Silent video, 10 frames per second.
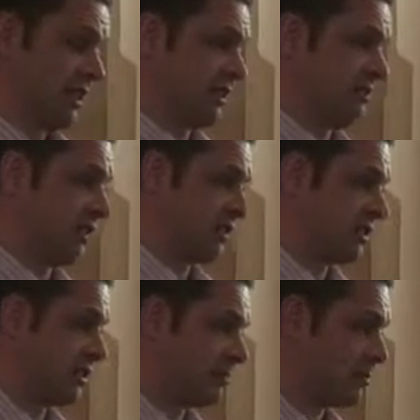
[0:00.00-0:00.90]
It's very
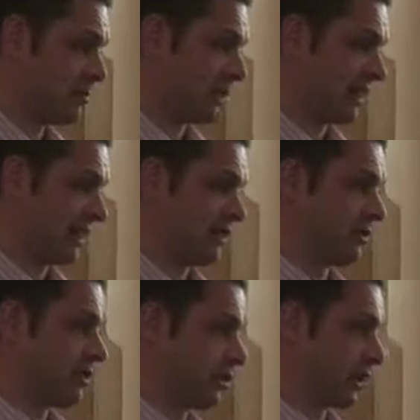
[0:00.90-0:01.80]
simple with an
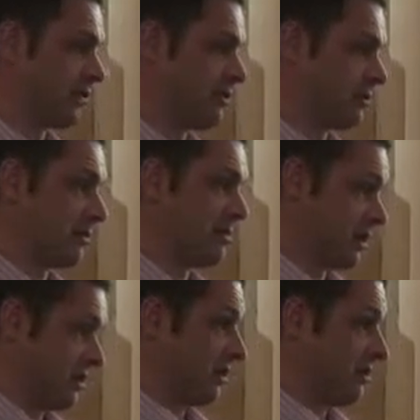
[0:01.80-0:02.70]
adult. All you have to remember
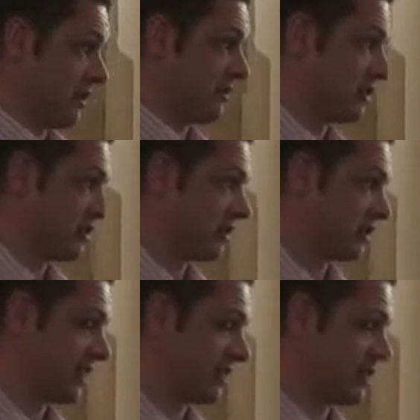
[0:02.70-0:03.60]
is a certain
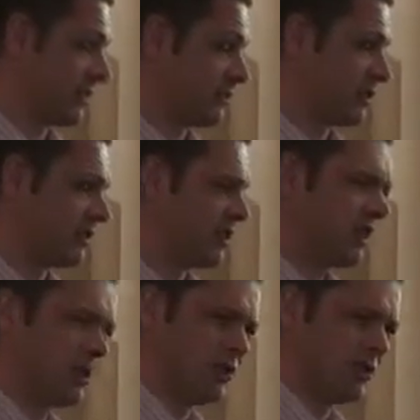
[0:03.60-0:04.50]
set of numbers.
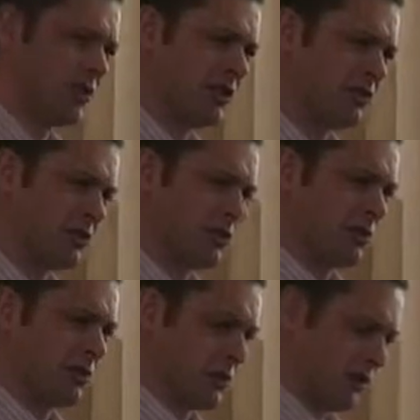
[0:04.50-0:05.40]
With children
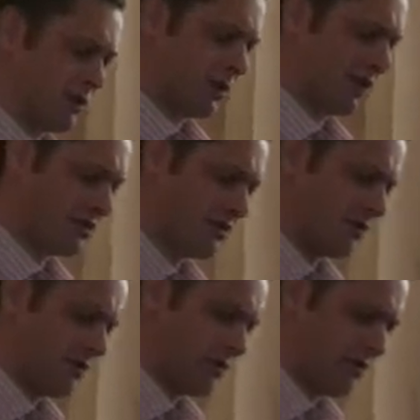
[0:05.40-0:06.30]
between the weights of,
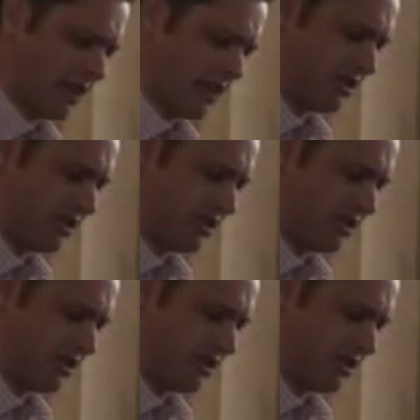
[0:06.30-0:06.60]
let's